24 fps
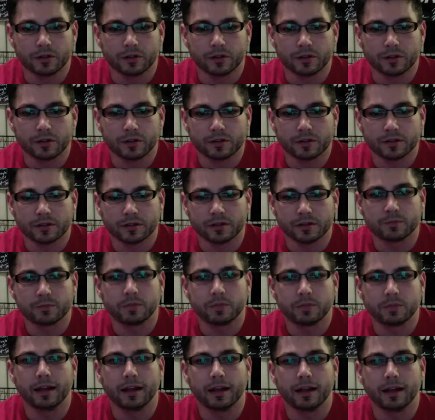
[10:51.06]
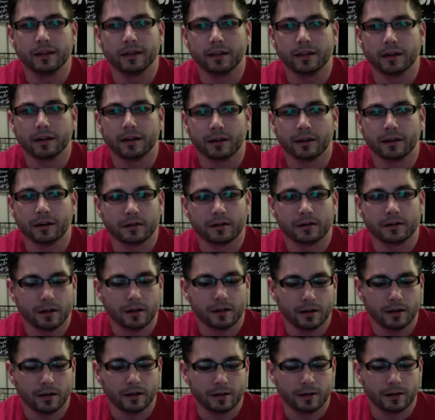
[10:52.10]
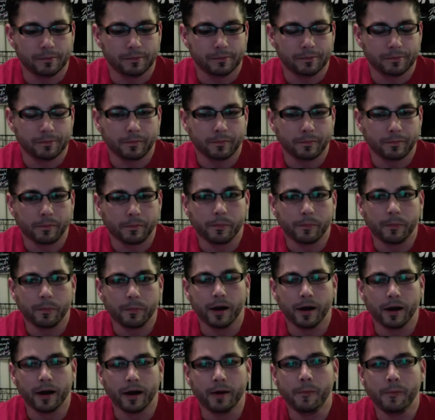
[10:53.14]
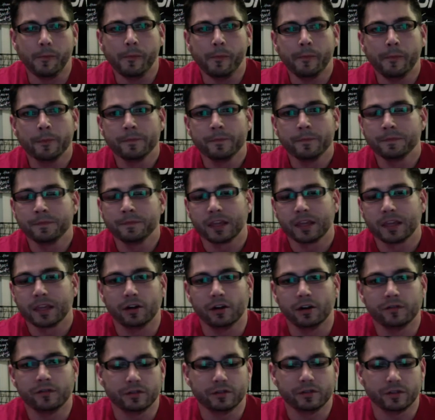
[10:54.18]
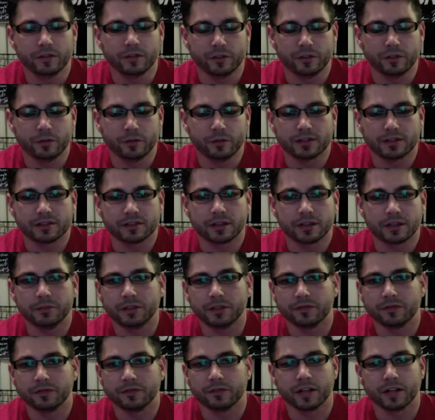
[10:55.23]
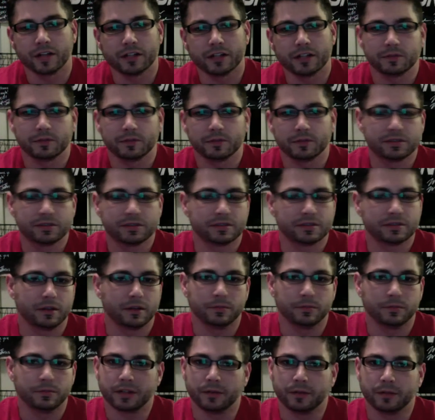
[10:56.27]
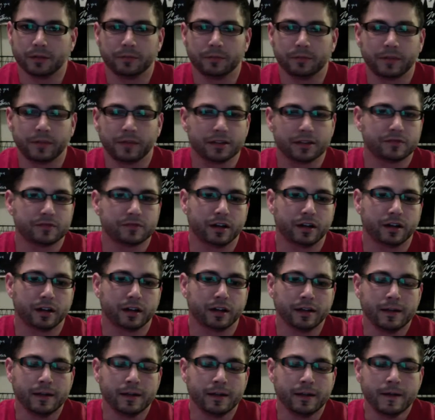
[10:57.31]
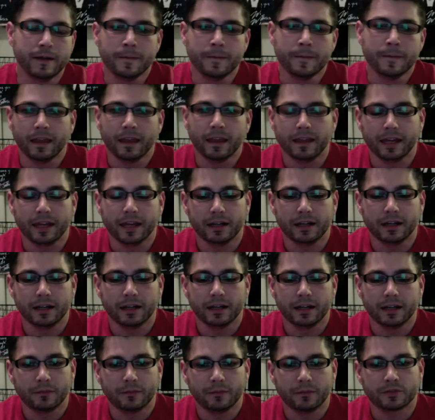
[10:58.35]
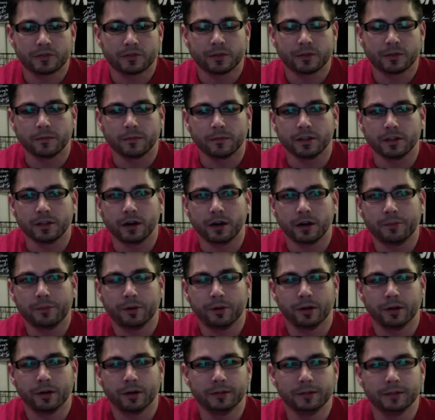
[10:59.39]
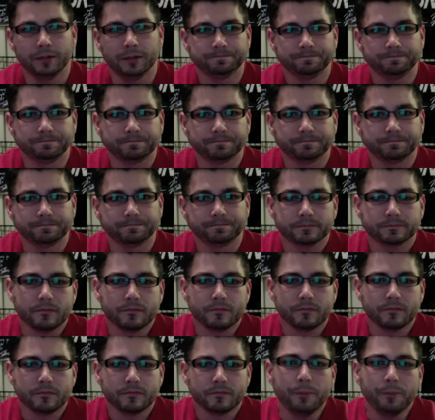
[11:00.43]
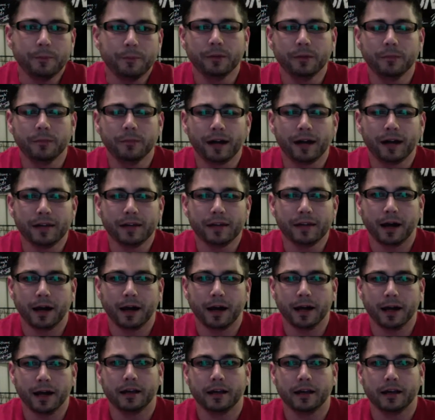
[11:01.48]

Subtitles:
there's plenty there. But if you want to sub different vegetables, sub them. That's fine. And then I put mahi mahi